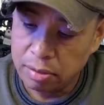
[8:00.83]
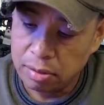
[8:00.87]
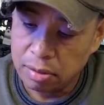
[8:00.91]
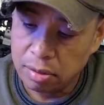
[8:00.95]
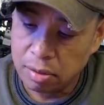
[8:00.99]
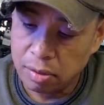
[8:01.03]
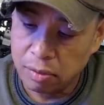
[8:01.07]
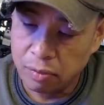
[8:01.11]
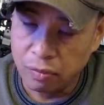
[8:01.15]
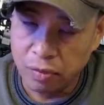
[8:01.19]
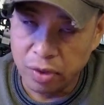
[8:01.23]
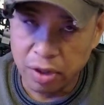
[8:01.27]

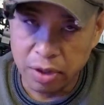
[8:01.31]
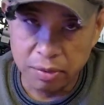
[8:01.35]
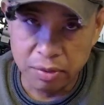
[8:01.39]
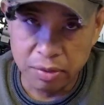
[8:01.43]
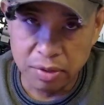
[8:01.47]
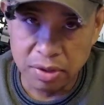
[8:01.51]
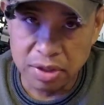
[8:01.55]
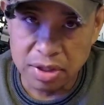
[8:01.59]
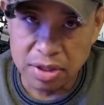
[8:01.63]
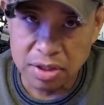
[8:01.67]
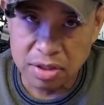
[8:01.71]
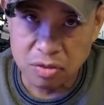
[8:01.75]

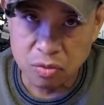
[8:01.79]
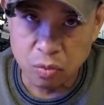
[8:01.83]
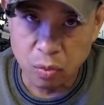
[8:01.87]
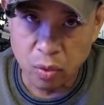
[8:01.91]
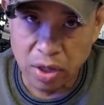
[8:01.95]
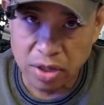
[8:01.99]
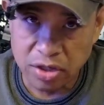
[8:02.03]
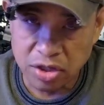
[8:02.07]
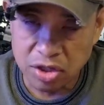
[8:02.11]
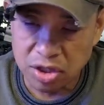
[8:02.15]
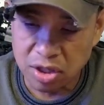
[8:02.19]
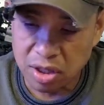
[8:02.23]
re-released
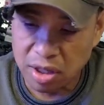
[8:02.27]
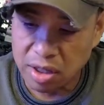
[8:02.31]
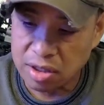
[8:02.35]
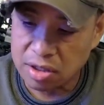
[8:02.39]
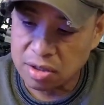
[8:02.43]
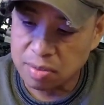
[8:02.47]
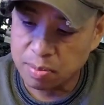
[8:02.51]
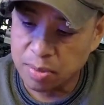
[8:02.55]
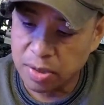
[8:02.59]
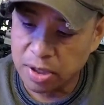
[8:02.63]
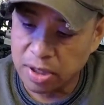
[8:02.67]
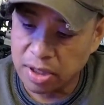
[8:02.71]
red shocks,
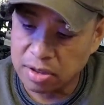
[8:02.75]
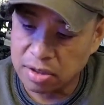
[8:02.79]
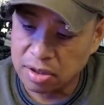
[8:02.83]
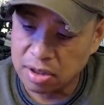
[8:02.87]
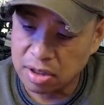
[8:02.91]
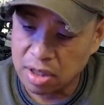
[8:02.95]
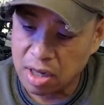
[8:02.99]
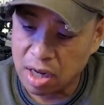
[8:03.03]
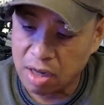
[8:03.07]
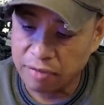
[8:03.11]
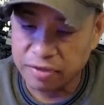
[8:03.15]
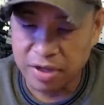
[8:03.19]
but I
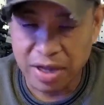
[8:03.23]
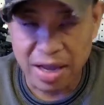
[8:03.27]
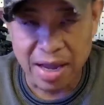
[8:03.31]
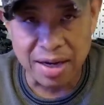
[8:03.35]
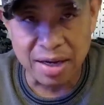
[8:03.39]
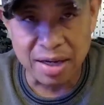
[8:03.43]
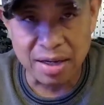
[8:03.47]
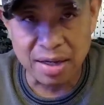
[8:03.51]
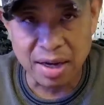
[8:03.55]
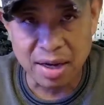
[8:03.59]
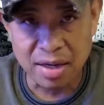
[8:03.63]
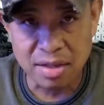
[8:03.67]
took off the
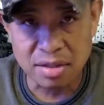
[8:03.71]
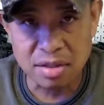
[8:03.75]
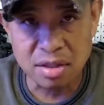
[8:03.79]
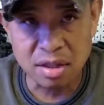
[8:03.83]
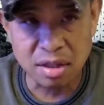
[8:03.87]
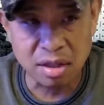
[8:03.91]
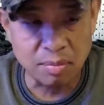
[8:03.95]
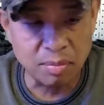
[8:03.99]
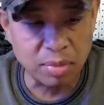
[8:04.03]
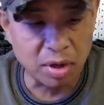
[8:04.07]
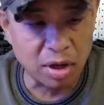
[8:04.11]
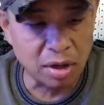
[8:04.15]
anodizing
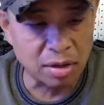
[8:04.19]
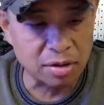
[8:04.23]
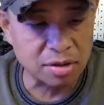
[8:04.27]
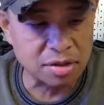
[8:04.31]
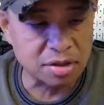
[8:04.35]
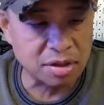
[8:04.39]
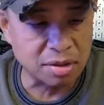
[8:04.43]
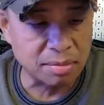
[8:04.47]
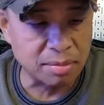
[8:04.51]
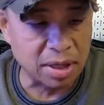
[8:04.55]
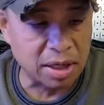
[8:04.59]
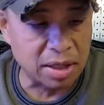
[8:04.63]
and polished
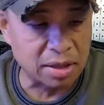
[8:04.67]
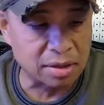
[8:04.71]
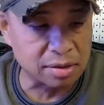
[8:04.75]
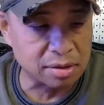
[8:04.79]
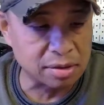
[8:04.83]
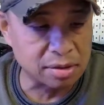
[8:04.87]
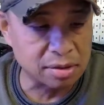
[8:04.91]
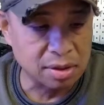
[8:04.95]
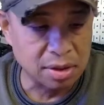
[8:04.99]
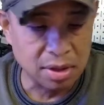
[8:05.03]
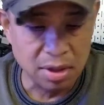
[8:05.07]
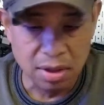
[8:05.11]
them
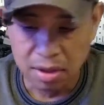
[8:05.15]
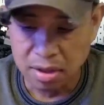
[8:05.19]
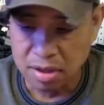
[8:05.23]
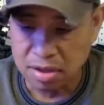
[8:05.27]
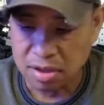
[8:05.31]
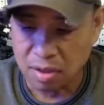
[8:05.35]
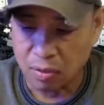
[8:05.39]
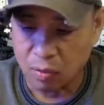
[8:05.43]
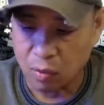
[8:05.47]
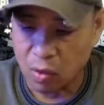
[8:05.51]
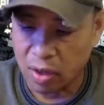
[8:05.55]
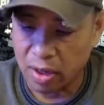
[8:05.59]
out because
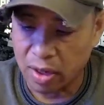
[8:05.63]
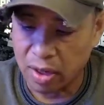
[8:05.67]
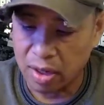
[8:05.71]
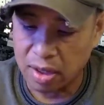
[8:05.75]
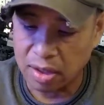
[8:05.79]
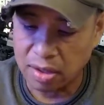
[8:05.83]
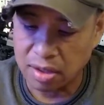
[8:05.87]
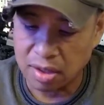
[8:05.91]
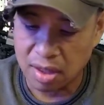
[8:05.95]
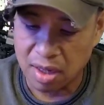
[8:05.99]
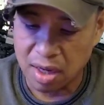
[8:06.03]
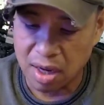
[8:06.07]
I wanted
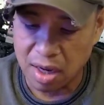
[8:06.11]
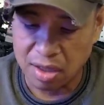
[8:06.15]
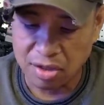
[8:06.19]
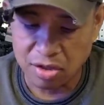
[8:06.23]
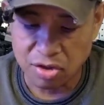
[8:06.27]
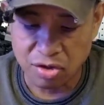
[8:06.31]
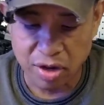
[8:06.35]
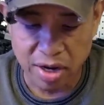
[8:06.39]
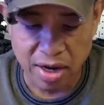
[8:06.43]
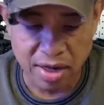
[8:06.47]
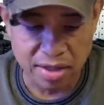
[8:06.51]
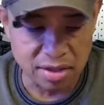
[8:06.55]
it to
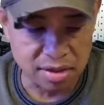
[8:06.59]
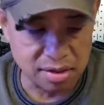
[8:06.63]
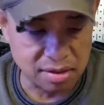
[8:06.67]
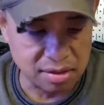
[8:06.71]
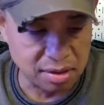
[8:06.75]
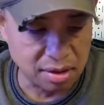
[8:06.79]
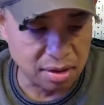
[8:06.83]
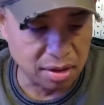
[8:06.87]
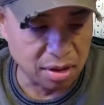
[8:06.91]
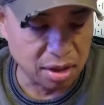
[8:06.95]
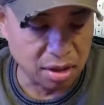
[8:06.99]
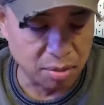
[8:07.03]
contrast
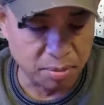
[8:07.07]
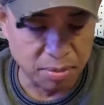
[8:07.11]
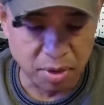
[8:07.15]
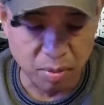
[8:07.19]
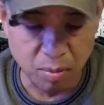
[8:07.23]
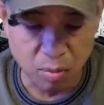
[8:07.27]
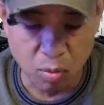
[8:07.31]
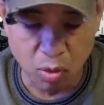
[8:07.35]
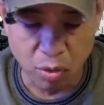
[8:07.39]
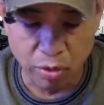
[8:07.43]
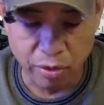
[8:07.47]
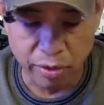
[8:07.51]
a little bit
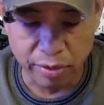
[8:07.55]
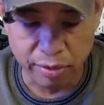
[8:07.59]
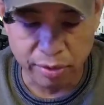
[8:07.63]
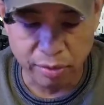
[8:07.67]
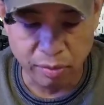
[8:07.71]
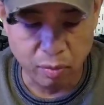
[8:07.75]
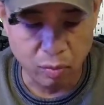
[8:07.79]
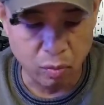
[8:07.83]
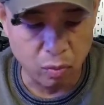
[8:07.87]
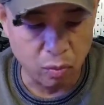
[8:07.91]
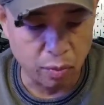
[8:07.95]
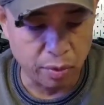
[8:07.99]

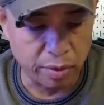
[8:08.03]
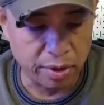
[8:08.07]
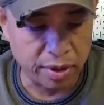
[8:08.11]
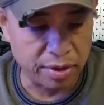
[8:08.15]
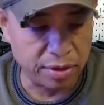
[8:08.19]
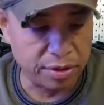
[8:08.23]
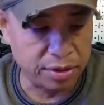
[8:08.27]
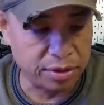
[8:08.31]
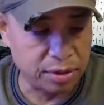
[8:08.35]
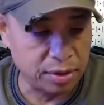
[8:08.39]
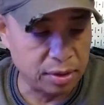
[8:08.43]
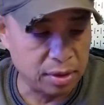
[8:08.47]
more
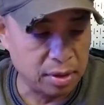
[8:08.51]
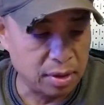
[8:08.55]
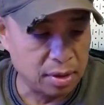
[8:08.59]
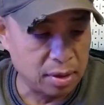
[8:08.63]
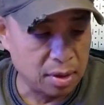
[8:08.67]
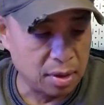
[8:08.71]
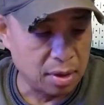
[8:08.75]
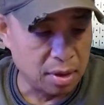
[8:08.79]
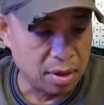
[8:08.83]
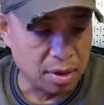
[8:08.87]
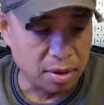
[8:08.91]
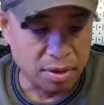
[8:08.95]
with
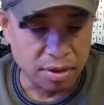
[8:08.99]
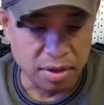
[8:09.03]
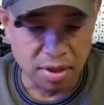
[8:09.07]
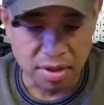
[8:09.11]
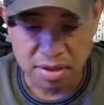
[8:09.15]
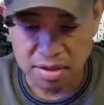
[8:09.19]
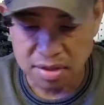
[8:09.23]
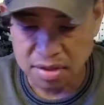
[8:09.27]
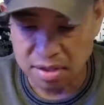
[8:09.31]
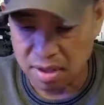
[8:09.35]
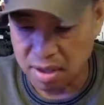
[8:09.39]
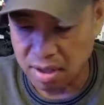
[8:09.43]

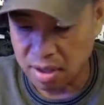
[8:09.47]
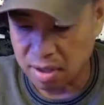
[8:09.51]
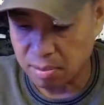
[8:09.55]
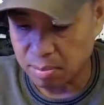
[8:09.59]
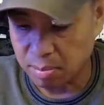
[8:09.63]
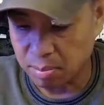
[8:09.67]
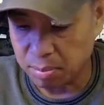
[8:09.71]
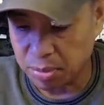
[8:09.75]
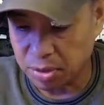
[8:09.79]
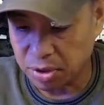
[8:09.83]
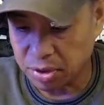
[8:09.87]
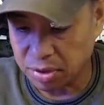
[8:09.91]
this
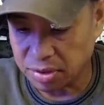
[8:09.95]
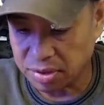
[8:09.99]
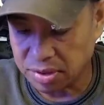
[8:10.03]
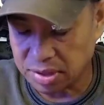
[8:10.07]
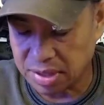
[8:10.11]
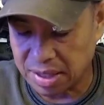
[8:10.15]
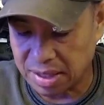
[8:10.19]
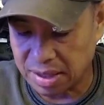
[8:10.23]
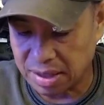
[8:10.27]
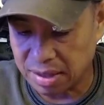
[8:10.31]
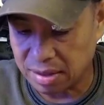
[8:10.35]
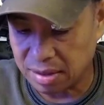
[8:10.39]
build
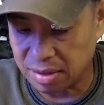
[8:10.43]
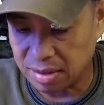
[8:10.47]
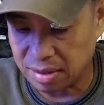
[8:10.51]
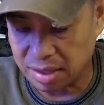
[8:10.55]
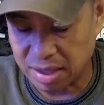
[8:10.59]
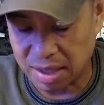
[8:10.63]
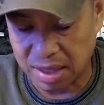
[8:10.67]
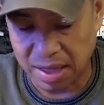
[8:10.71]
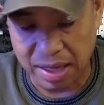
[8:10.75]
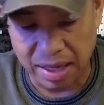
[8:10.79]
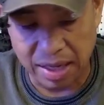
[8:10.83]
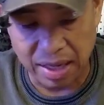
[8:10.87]

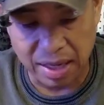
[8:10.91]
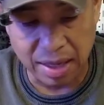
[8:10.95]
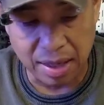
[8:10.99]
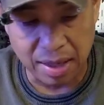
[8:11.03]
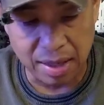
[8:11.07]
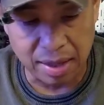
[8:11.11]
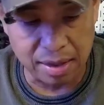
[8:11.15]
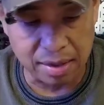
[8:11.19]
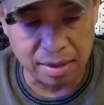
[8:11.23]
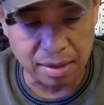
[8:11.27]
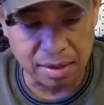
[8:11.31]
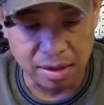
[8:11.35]
that I
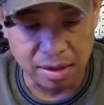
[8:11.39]
had,